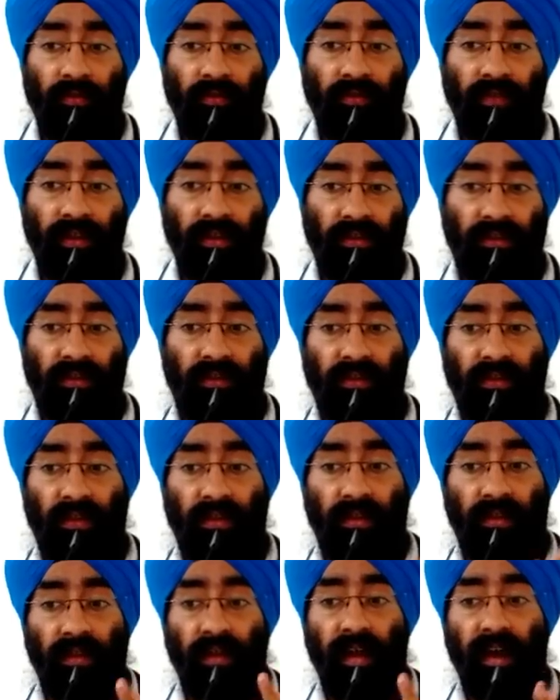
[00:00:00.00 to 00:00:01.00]
this
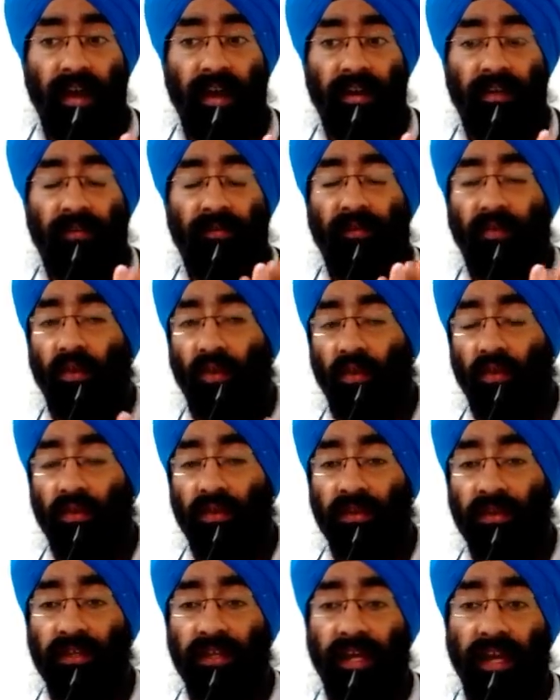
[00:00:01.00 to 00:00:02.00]
night
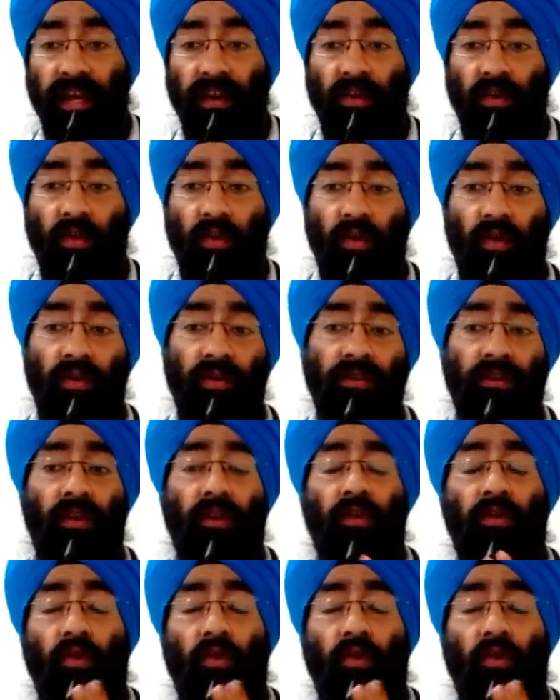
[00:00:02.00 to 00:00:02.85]
falls can cause a